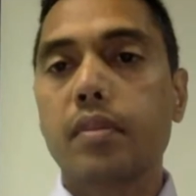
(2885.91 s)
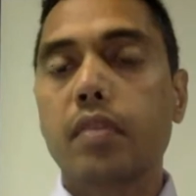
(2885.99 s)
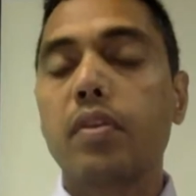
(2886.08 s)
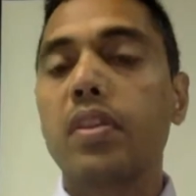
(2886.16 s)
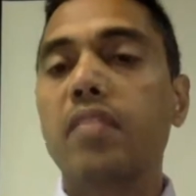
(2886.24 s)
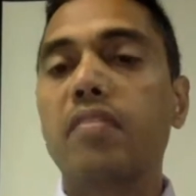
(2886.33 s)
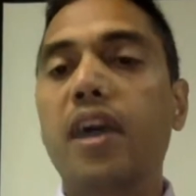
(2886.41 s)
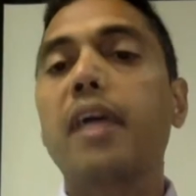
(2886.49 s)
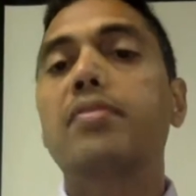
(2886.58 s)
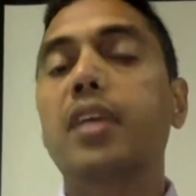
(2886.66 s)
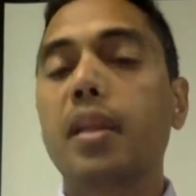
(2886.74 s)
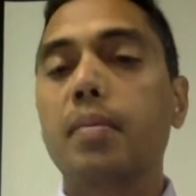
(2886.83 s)
Within
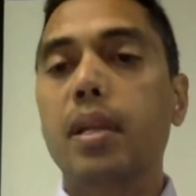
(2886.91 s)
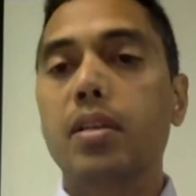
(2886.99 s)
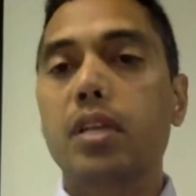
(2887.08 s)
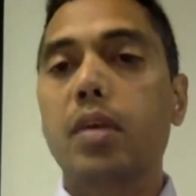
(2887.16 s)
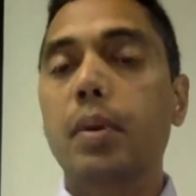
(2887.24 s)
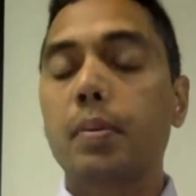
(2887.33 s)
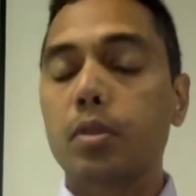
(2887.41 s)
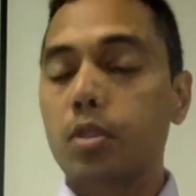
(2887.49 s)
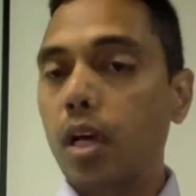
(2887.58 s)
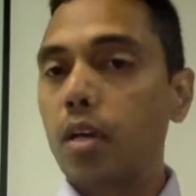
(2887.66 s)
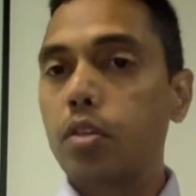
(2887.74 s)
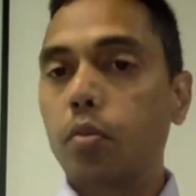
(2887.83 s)
5 centimeters, they'll be able to
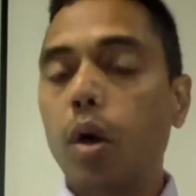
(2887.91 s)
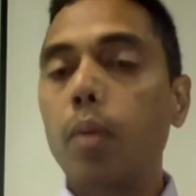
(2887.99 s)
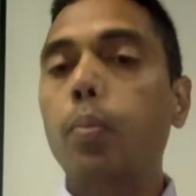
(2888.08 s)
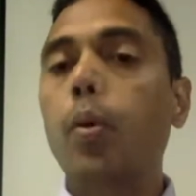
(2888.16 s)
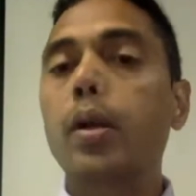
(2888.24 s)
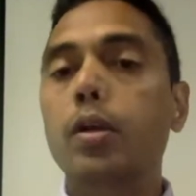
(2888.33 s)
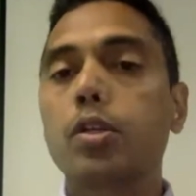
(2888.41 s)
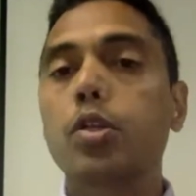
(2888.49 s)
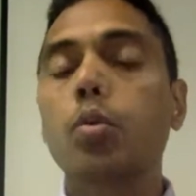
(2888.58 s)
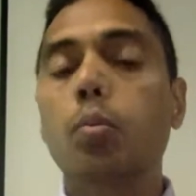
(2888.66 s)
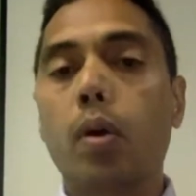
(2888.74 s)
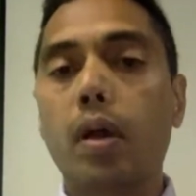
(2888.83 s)
solve it's 1 point or
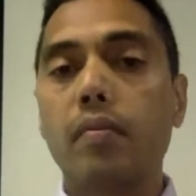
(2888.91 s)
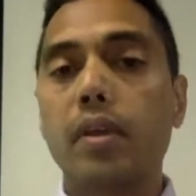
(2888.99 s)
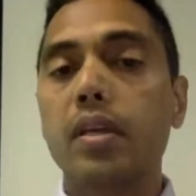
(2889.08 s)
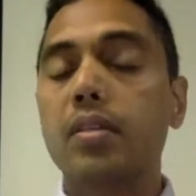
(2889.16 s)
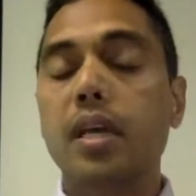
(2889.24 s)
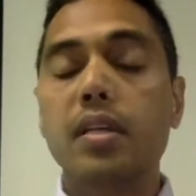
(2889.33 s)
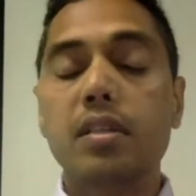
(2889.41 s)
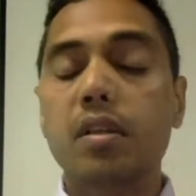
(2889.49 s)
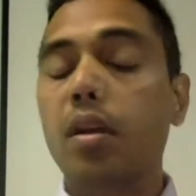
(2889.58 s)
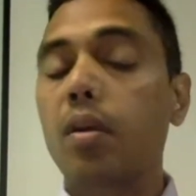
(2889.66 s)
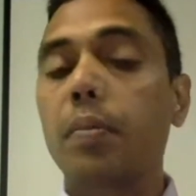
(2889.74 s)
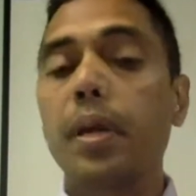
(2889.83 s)
2 point. We can test it
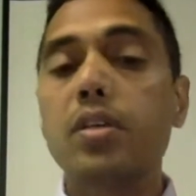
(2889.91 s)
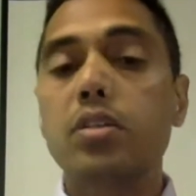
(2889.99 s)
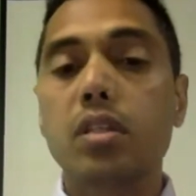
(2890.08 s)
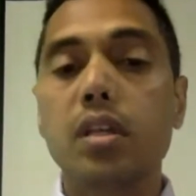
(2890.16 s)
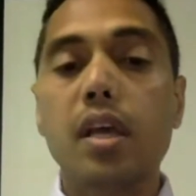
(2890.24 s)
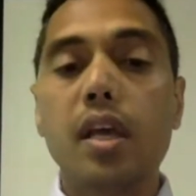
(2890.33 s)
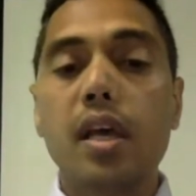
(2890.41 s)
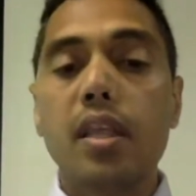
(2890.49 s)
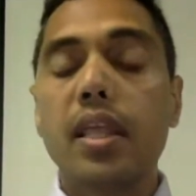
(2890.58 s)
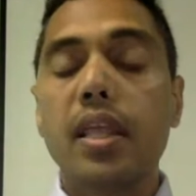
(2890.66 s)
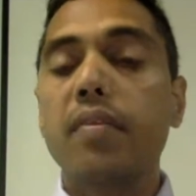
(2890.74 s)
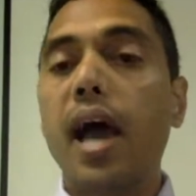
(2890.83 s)
on our patient.
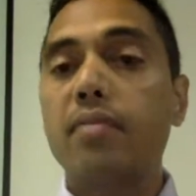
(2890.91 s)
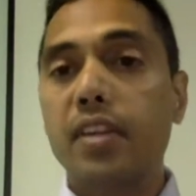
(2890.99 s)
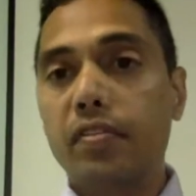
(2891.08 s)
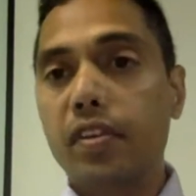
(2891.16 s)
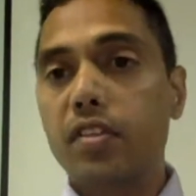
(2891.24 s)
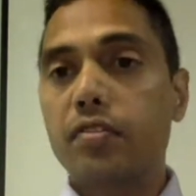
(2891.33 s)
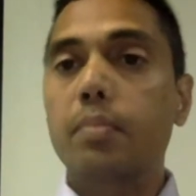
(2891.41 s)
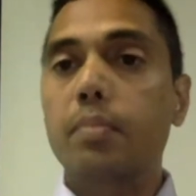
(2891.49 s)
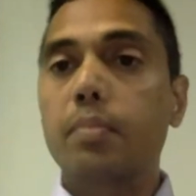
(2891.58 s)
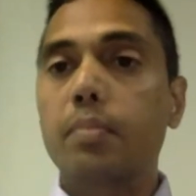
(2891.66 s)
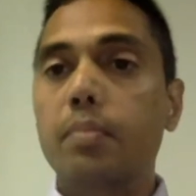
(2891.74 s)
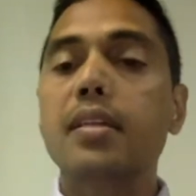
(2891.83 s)
They will have difference from
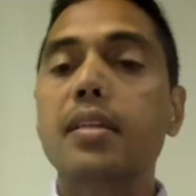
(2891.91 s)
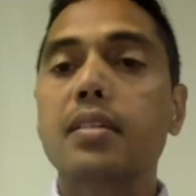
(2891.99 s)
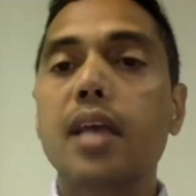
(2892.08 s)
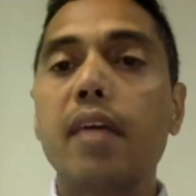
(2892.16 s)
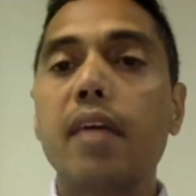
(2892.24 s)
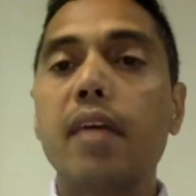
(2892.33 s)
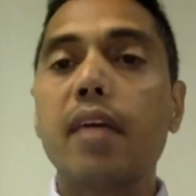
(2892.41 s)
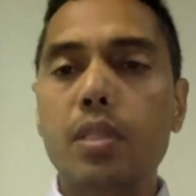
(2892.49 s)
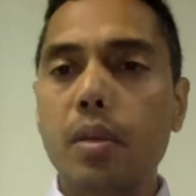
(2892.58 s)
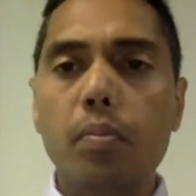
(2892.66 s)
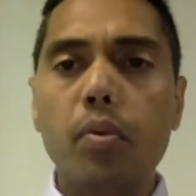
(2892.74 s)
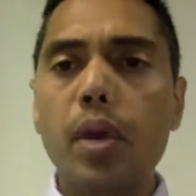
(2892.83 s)
side to side, which means
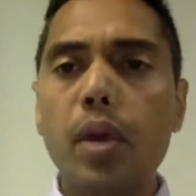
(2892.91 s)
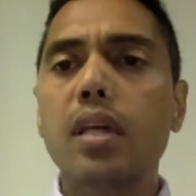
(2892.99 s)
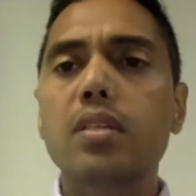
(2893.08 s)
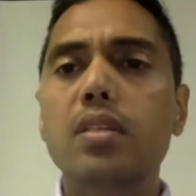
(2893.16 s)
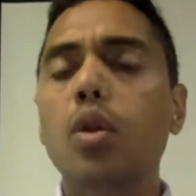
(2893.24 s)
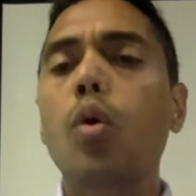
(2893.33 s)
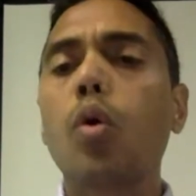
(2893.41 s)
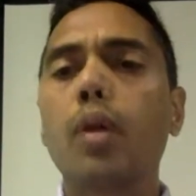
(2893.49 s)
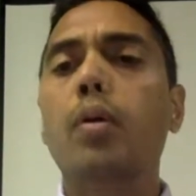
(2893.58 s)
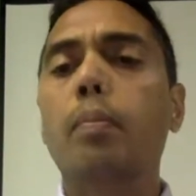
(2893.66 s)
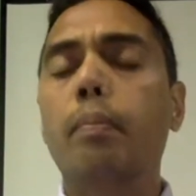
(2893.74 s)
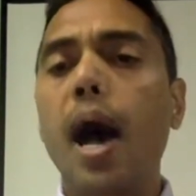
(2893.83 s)
the brain doesn't know where
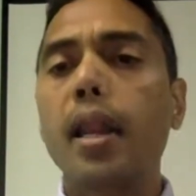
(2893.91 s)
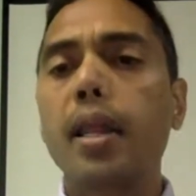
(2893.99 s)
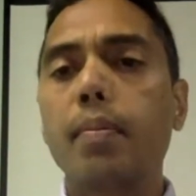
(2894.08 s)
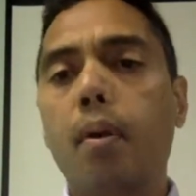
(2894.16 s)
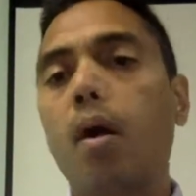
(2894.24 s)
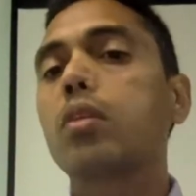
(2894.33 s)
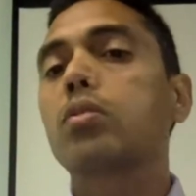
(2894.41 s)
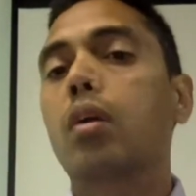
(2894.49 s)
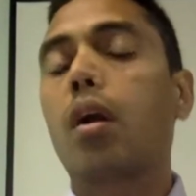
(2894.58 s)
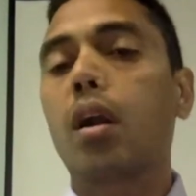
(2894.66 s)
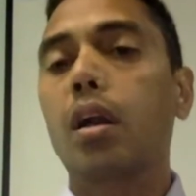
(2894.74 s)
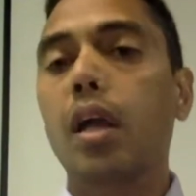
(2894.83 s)
your body parts
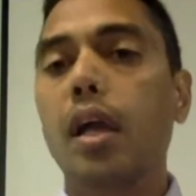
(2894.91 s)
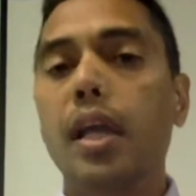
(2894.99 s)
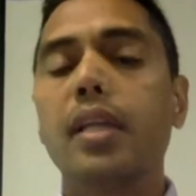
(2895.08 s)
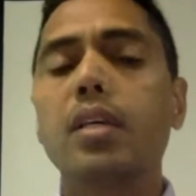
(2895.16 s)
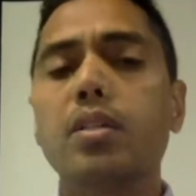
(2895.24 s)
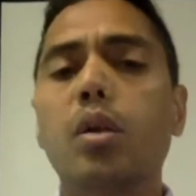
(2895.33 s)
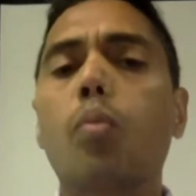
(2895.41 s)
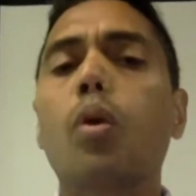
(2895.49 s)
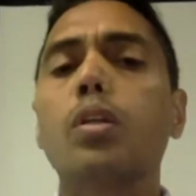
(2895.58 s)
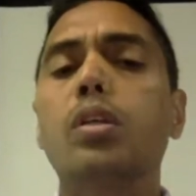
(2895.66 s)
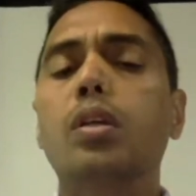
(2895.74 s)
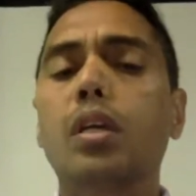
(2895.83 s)
are. It doesn't know
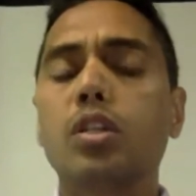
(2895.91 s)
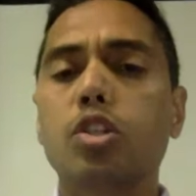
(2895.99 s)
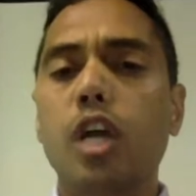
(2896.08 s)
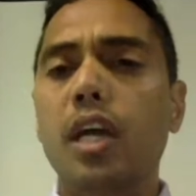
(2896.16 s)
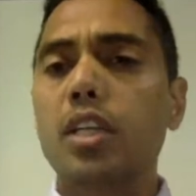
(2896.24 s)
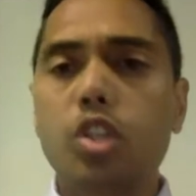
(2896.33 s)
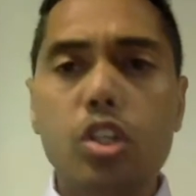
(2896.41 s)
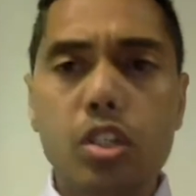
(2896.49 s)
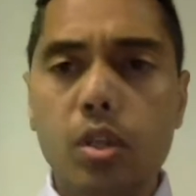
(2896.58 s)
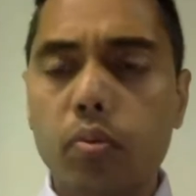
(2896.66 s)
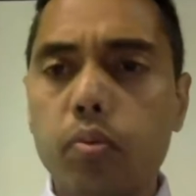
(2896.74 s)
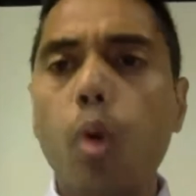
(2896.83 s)
what to contract. It
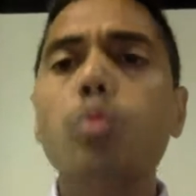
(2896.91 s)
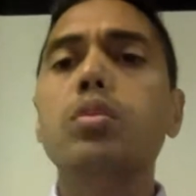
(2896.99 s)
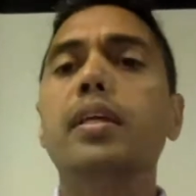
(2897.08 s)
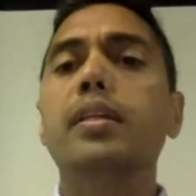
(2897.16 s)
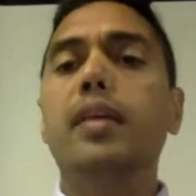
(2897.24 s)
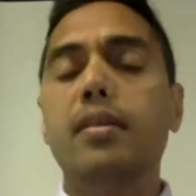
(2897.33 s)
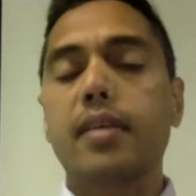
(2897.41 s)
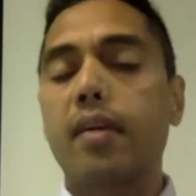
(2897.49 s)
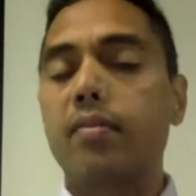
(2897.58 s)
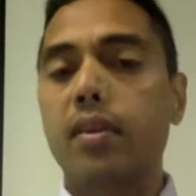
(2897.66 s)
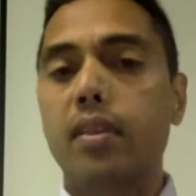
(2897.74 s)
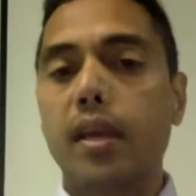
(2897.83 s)
just grossly does
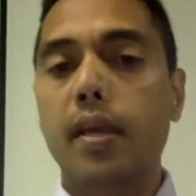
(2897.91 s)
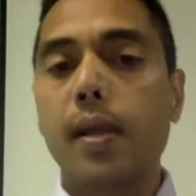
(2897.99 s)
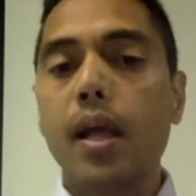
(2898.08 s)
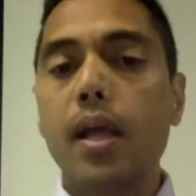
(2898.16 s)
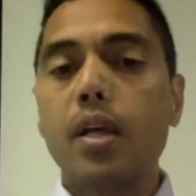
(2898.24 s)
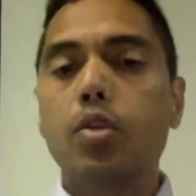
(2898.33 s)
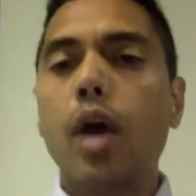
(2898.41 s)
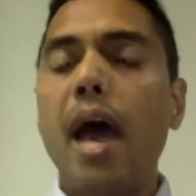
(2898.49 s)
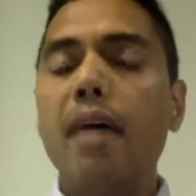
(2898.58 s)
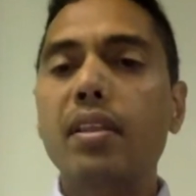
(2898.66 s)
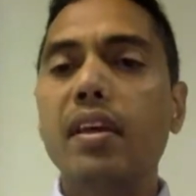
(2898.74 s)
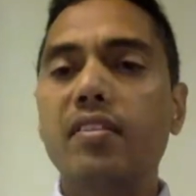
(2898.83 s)
everything. So
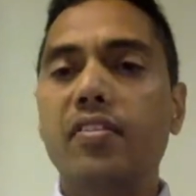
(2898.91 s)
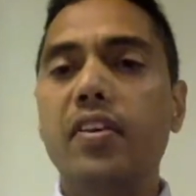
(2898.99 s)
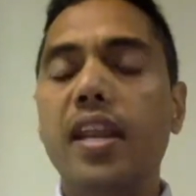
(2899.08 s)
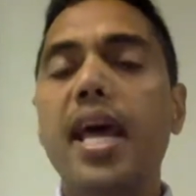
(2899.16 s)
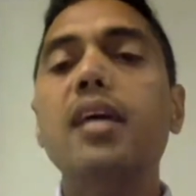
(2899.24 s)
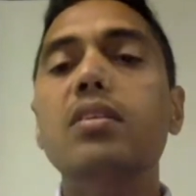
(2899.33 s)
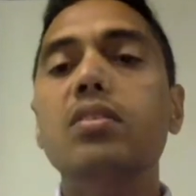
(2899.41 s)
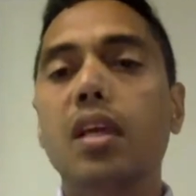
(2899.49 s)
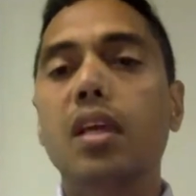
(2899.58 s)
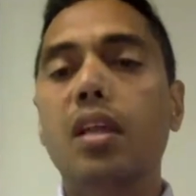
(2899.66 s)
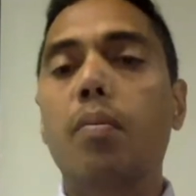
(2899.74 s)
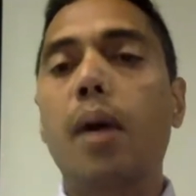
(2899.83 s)
having the finesse
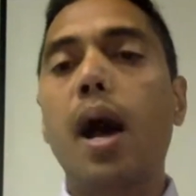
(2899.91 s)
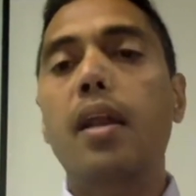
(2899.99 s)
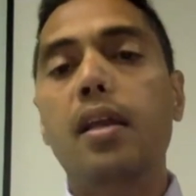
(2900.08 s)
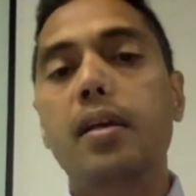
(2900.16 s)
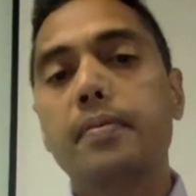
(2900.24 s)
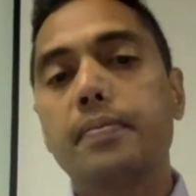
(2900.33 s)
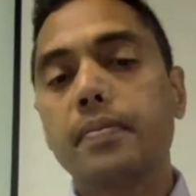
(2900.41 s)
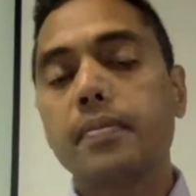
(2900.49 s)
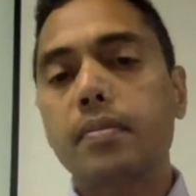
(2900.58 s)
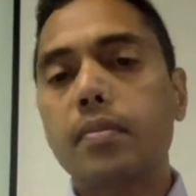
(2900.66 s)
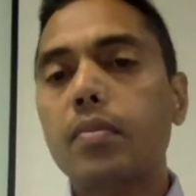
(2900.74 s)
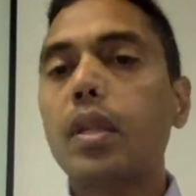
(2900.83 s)
in our body,
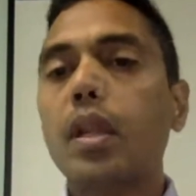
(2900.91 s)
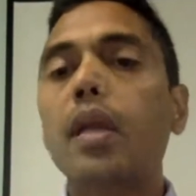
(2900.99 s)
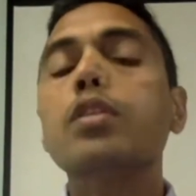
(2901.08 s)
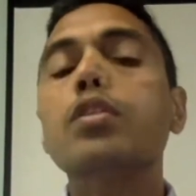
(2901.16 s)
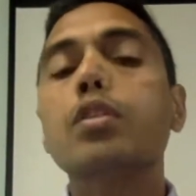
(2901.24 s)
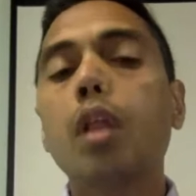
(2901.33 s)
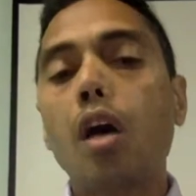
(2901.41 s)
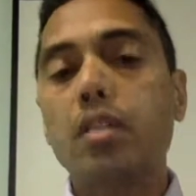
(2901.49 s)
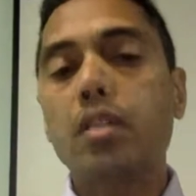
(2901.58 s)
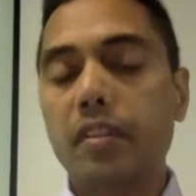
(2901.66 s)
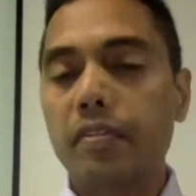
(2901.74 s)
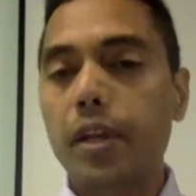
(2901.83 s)
it's
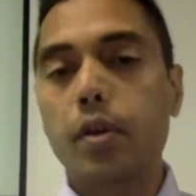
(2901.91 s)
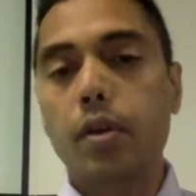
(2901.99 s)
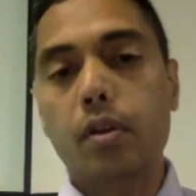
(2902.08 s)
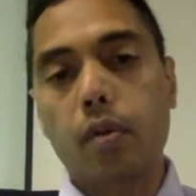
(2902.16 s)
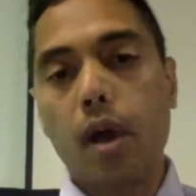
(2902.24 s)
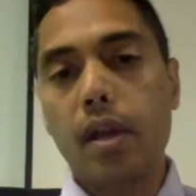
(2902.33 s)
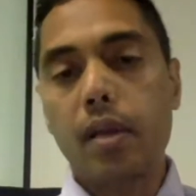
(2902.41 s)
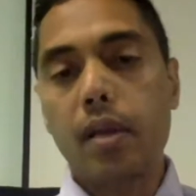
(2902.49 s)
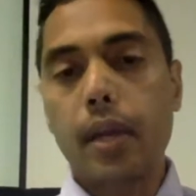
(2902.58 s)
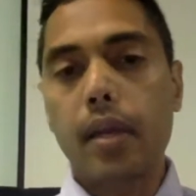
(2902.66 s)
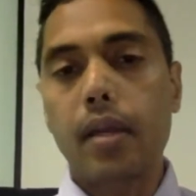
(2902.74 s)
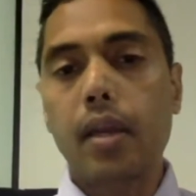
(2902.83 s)
lost when you're in chronic
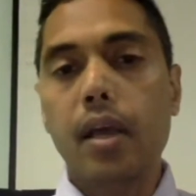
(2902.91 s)
pain.